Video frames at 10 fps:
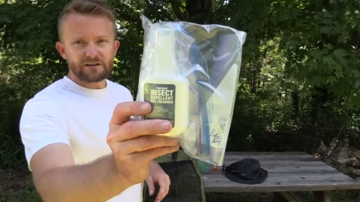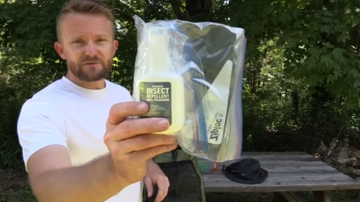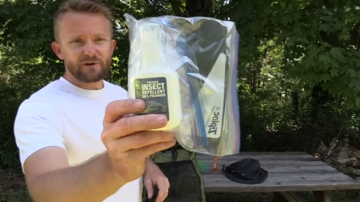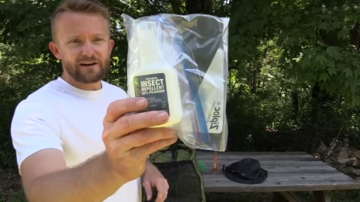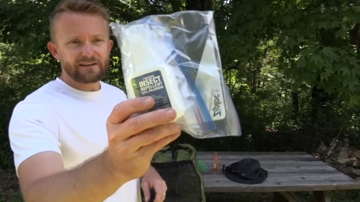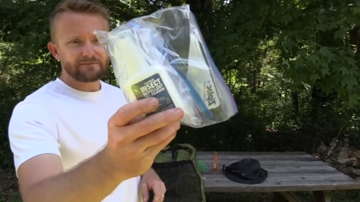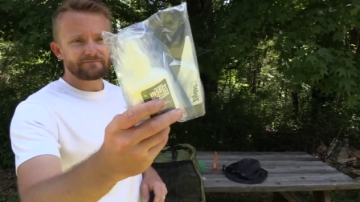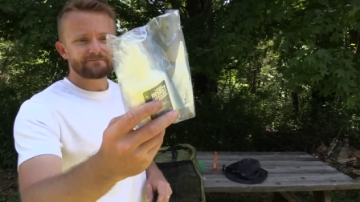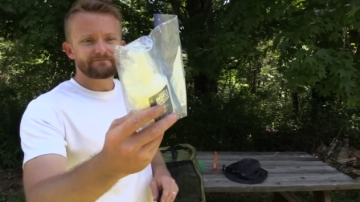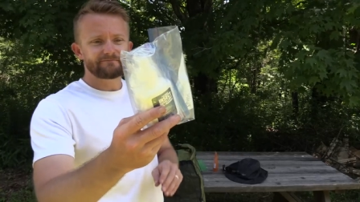Bug spray.
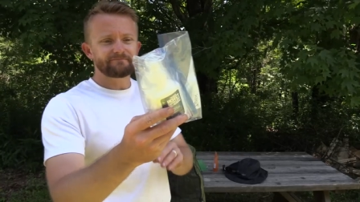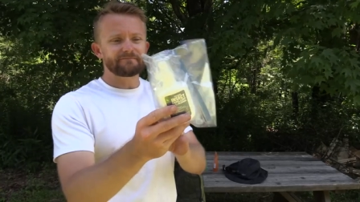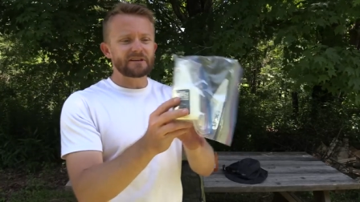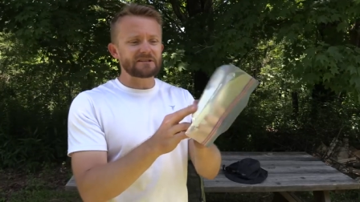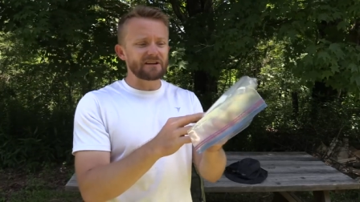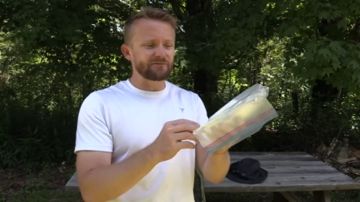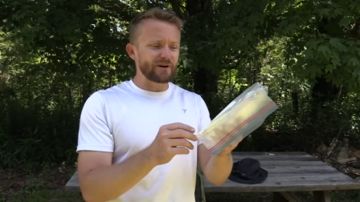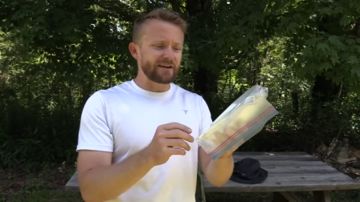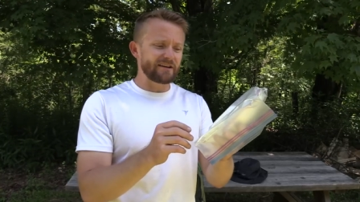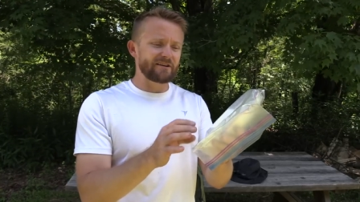This stuff
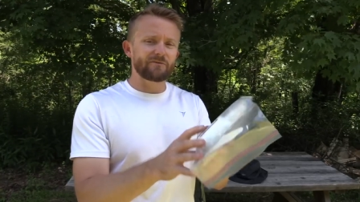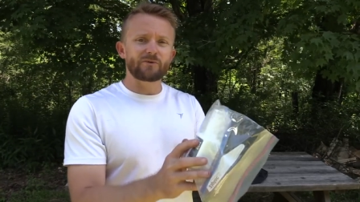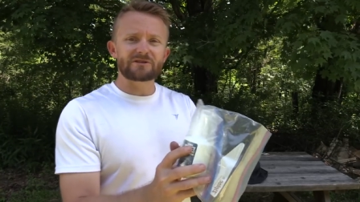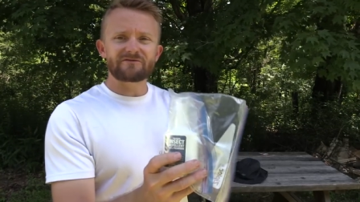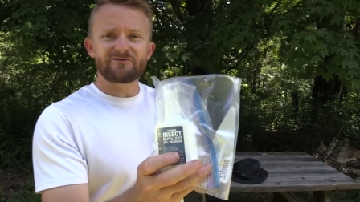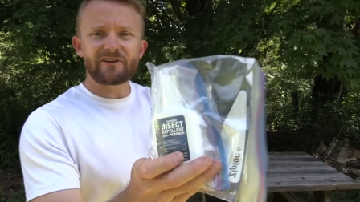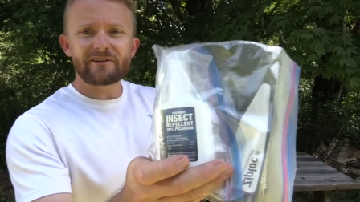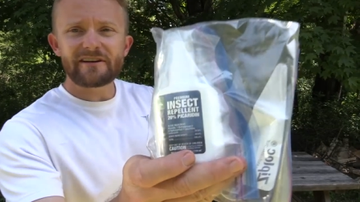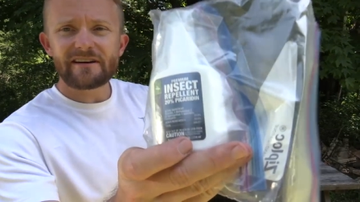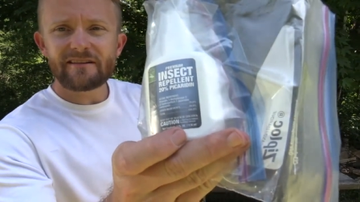right here works
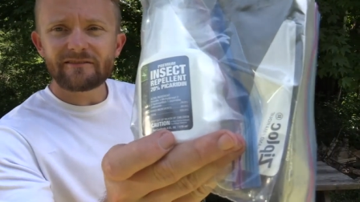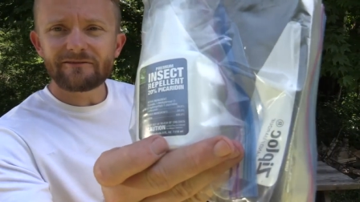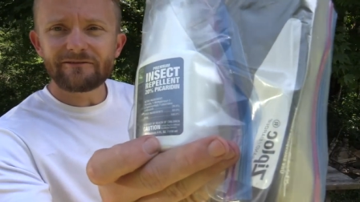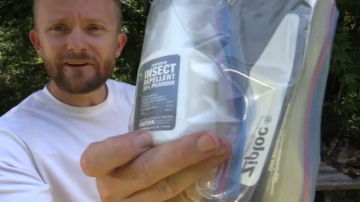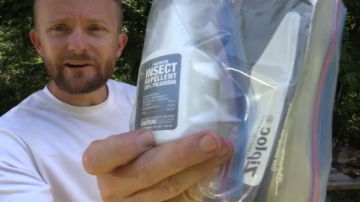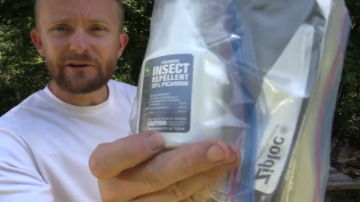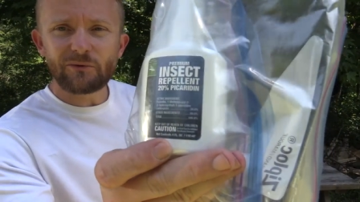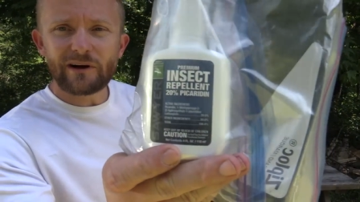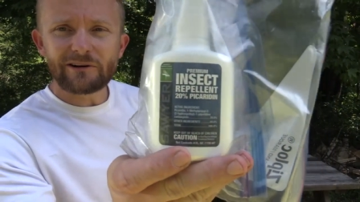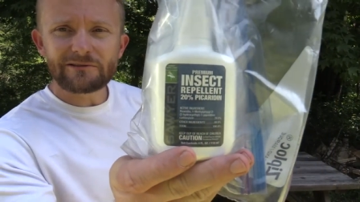very, very
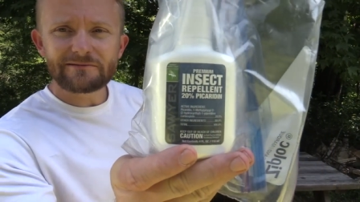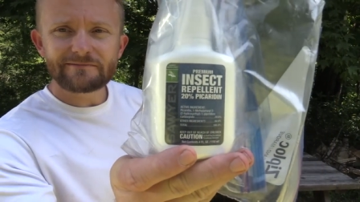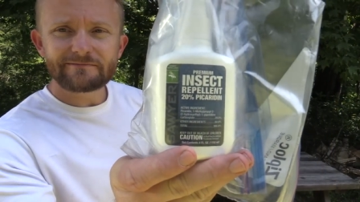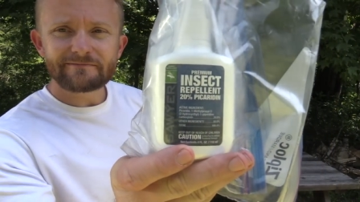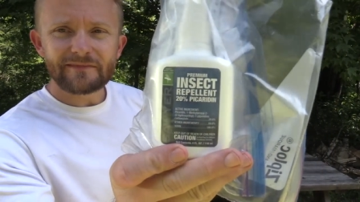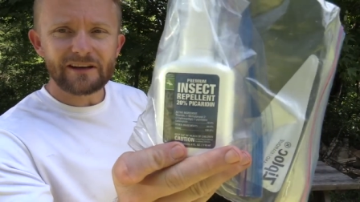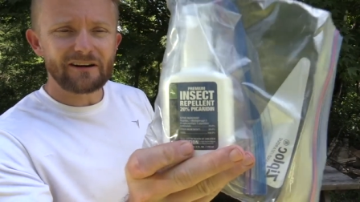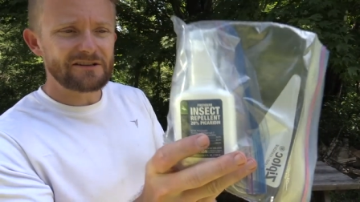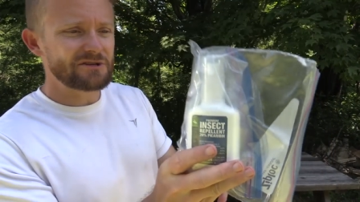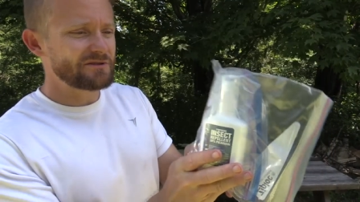well. It
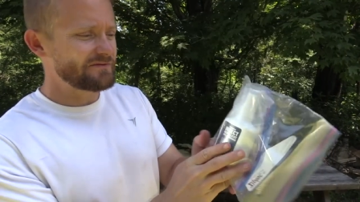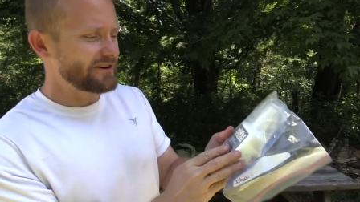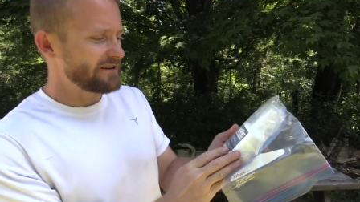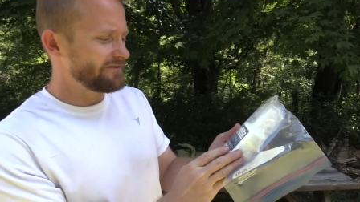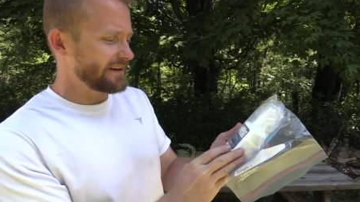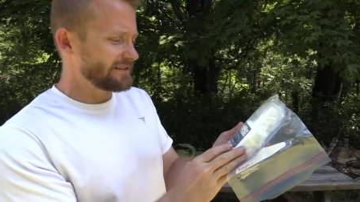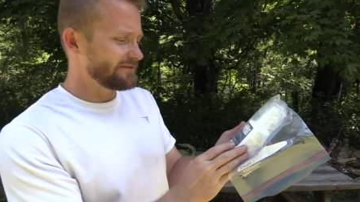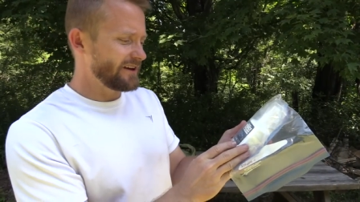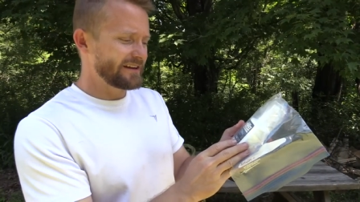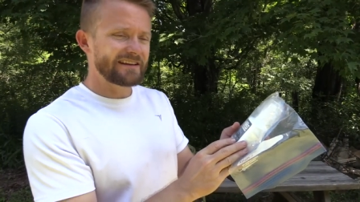also is very
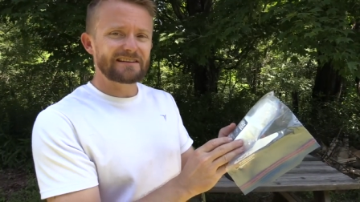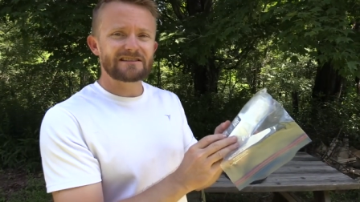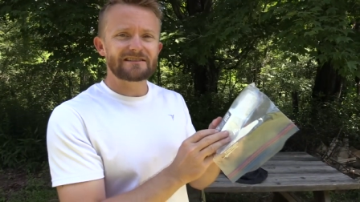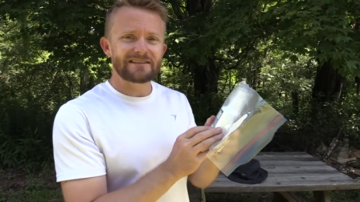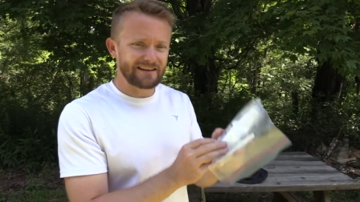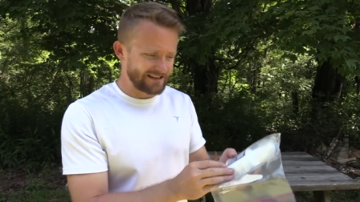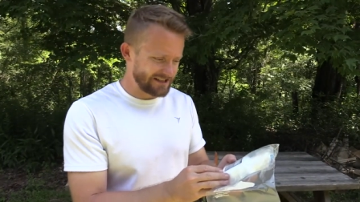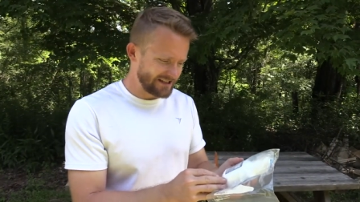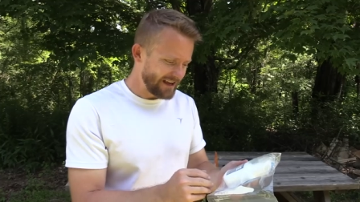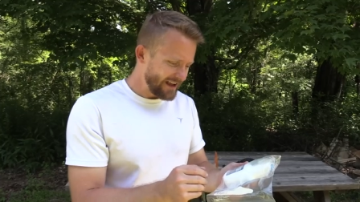effective against
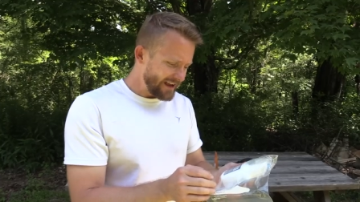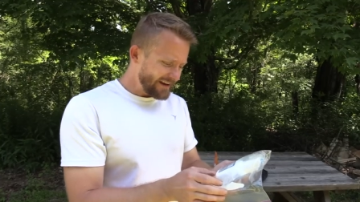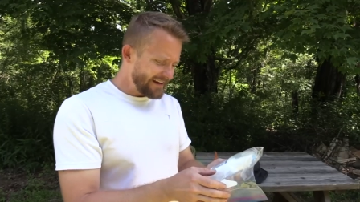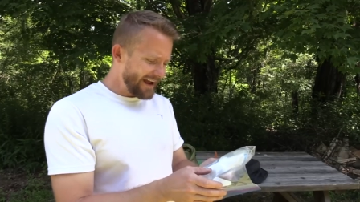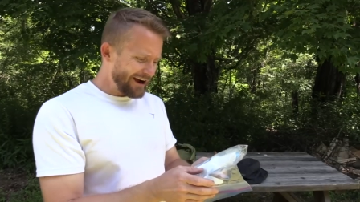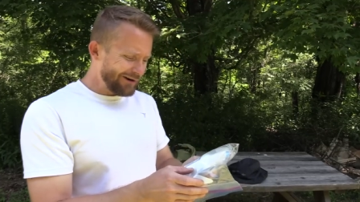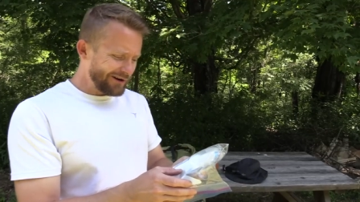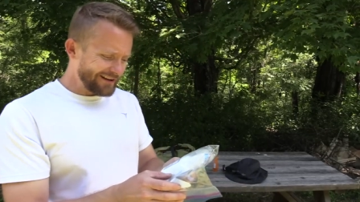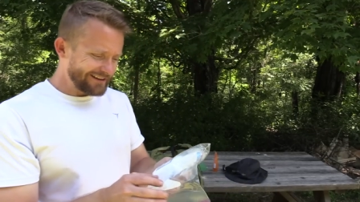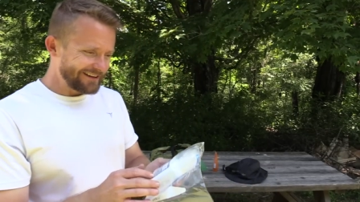ticks.
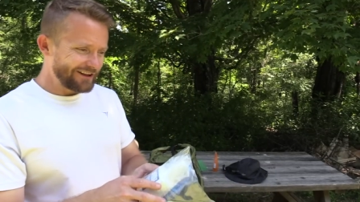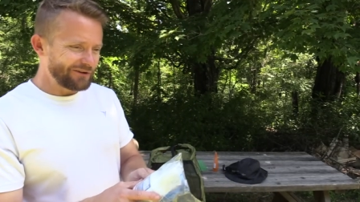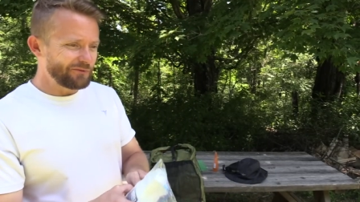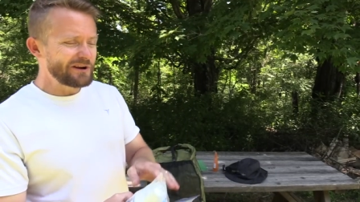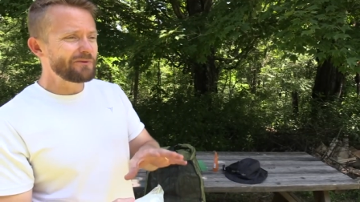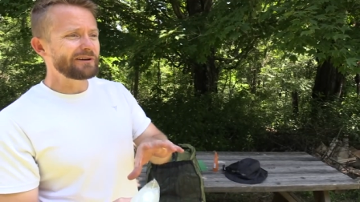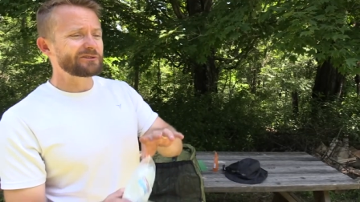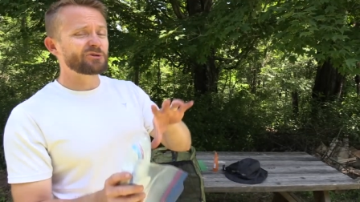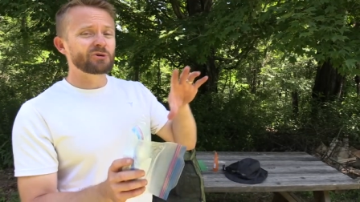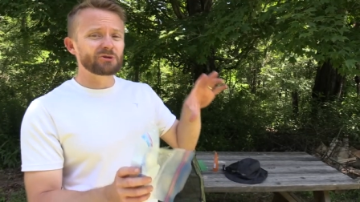Now, we
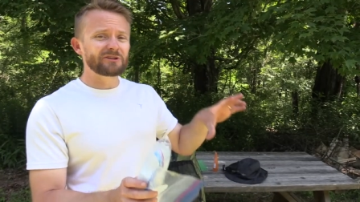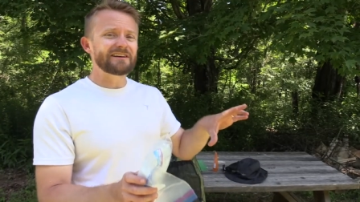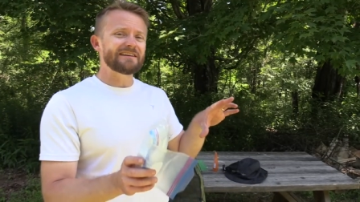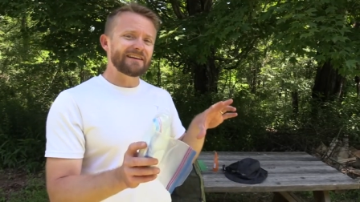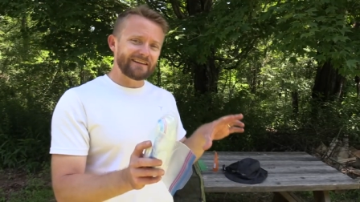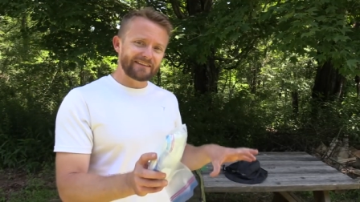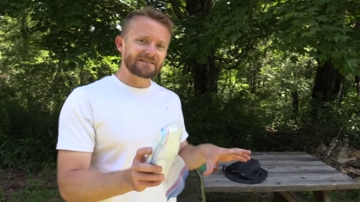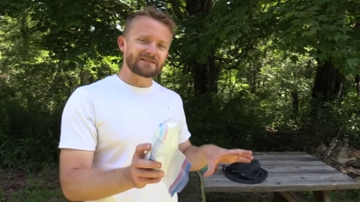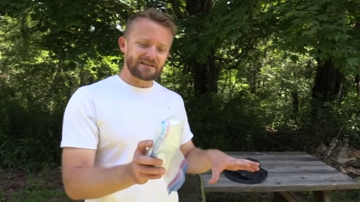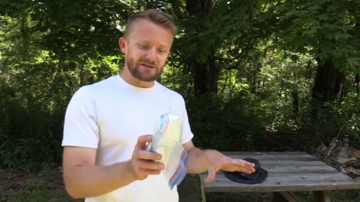went early in the
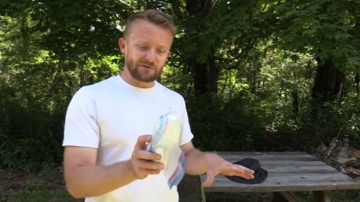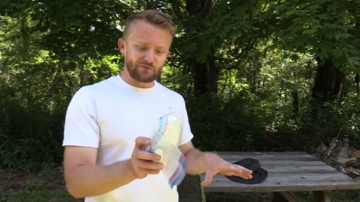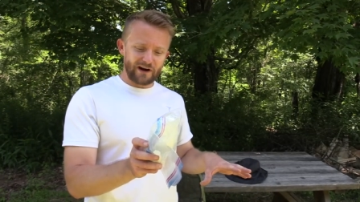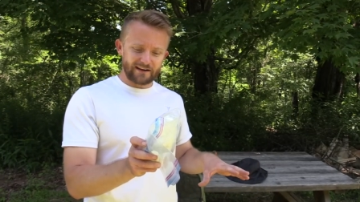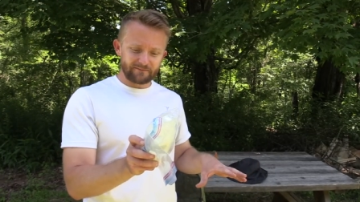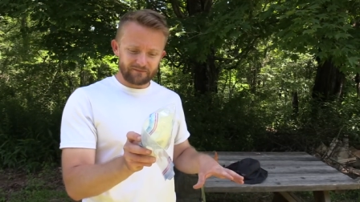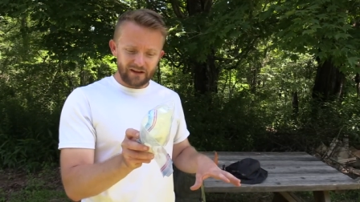season, right?